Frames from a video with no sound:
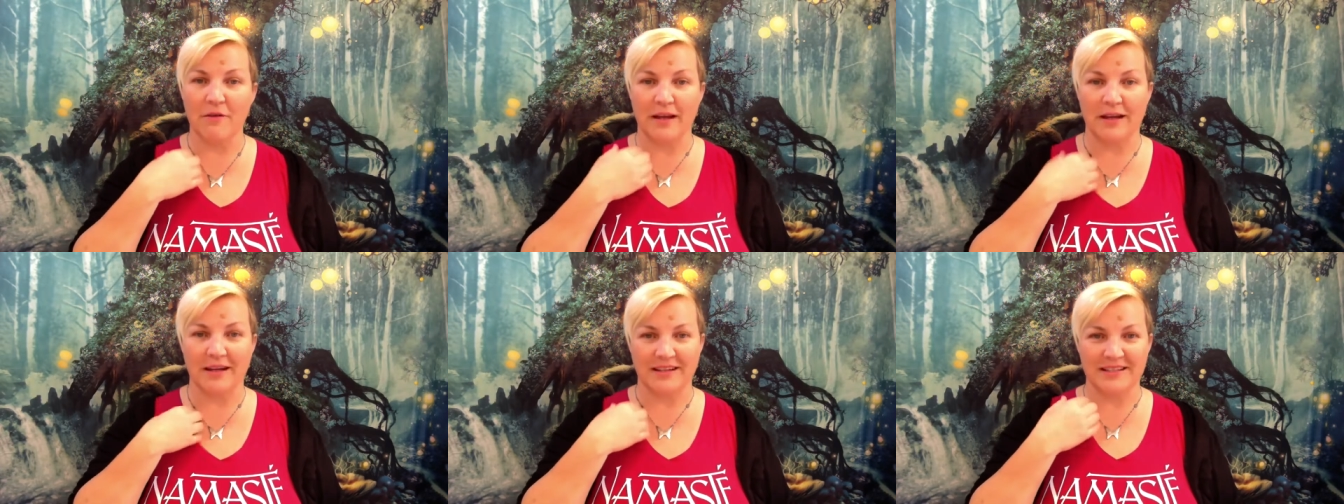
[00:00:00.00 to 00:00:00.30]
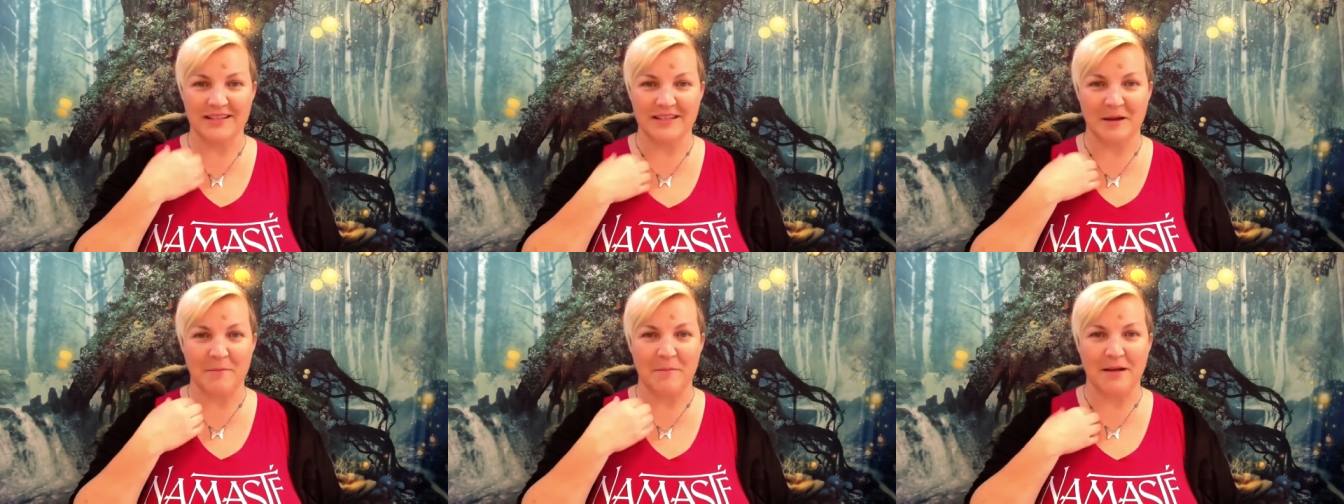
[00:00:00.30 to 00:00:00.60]
and
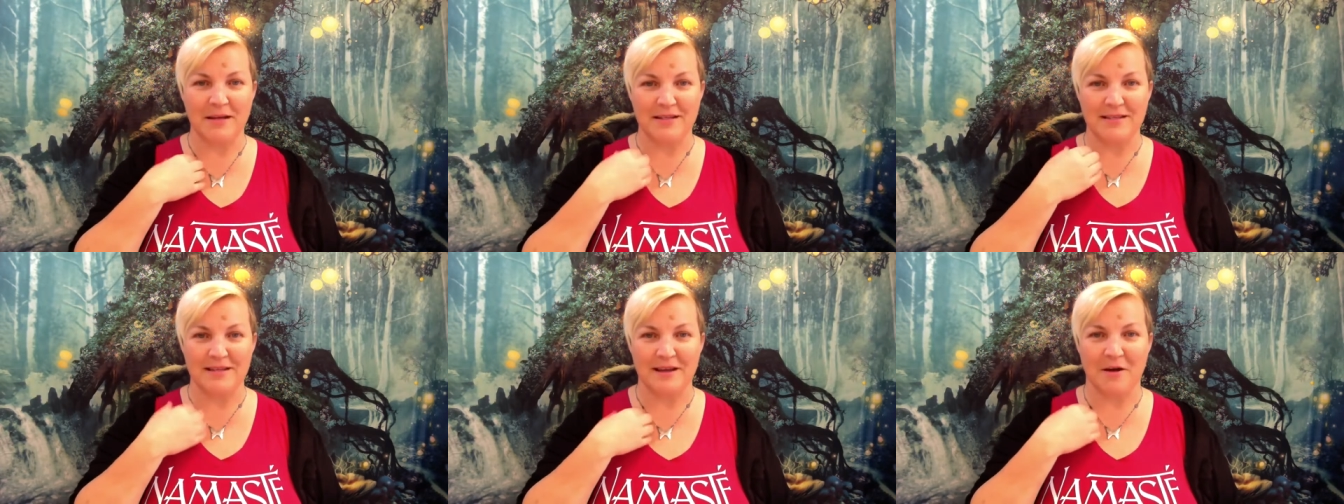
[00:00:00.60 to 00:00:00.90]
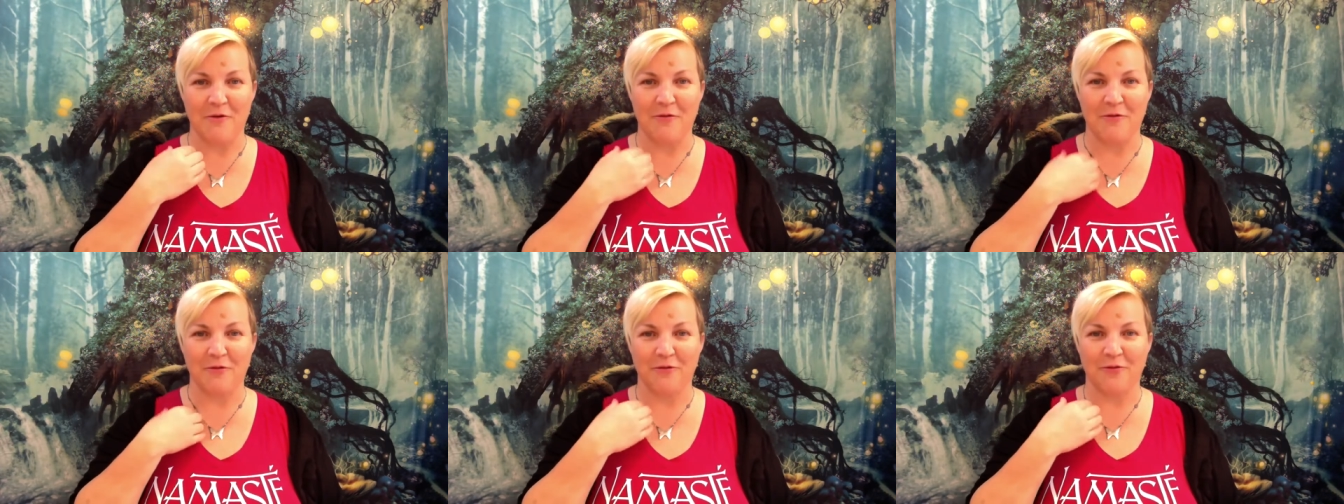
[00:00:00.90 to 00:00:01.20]
accept
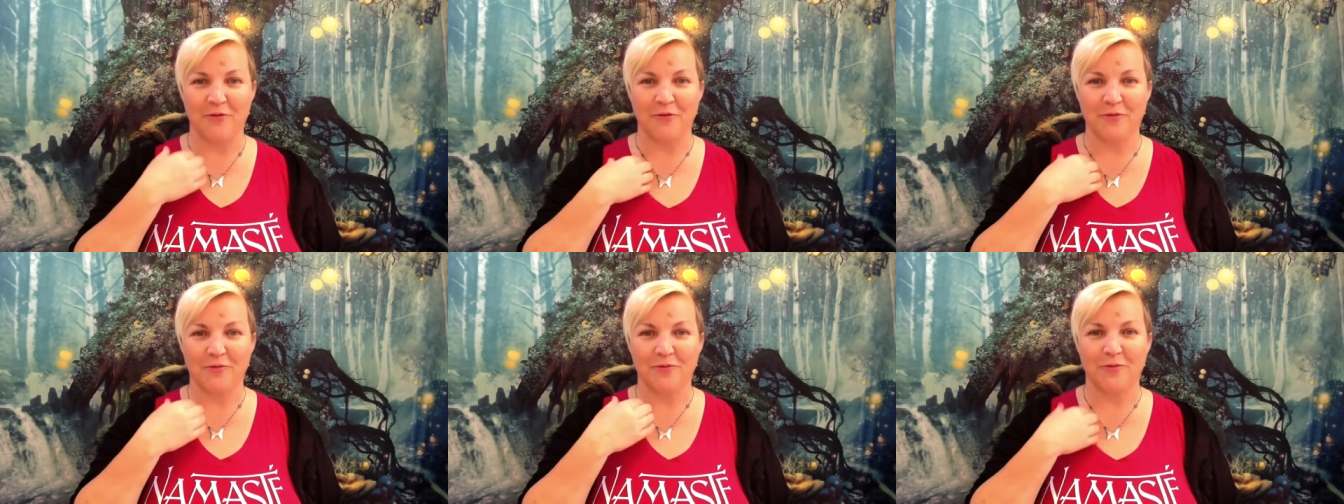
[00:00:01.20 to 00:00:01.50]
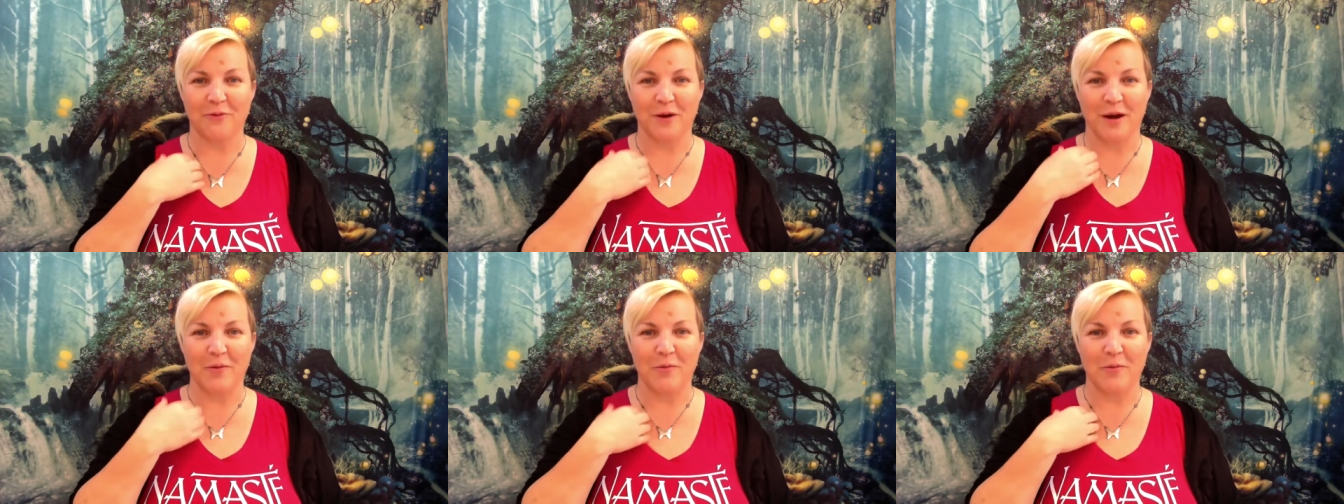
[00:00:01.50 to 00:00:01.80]
myself
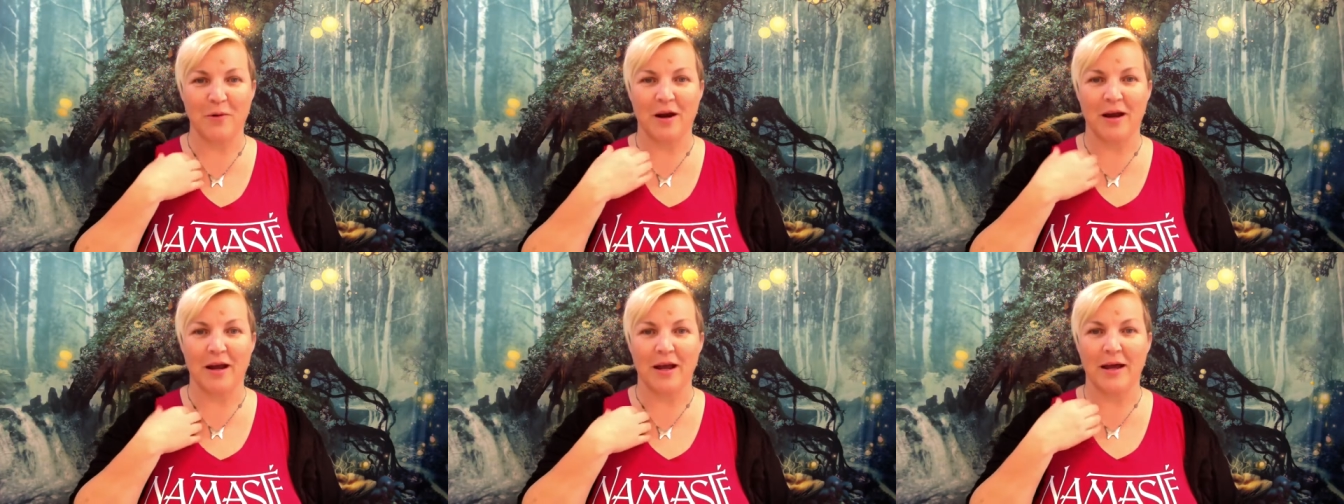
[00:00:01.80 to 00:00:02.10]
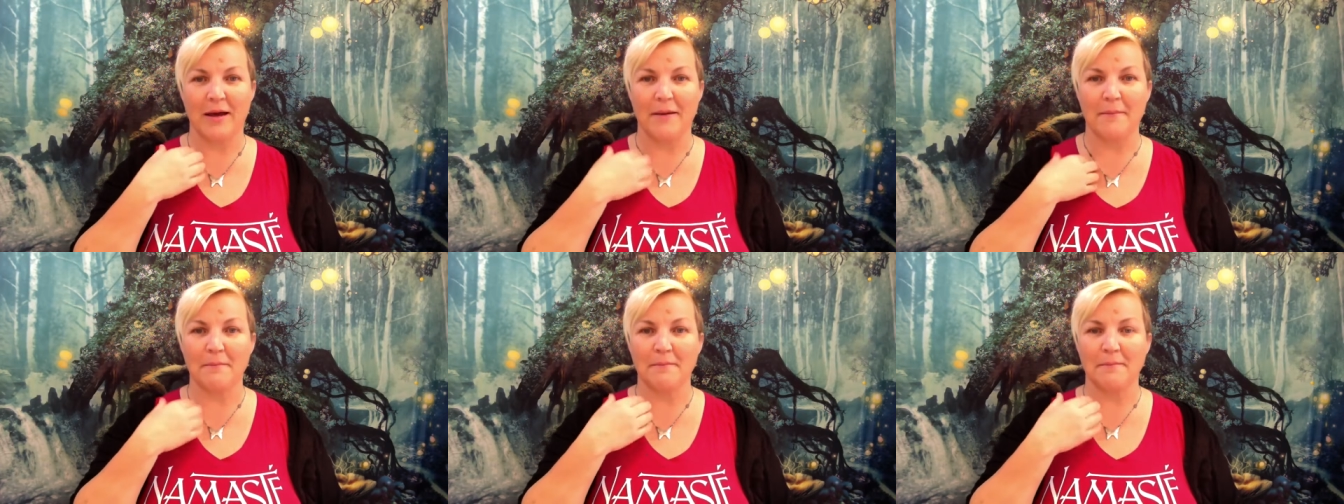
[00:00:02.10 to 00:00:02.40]
right where I
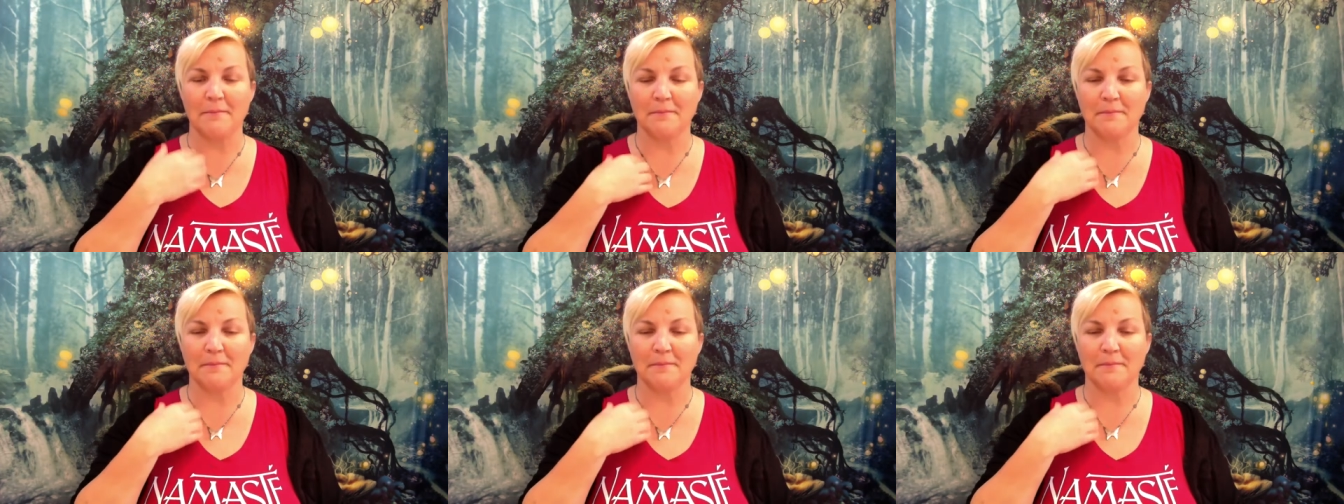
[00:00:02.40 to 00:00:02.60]
am.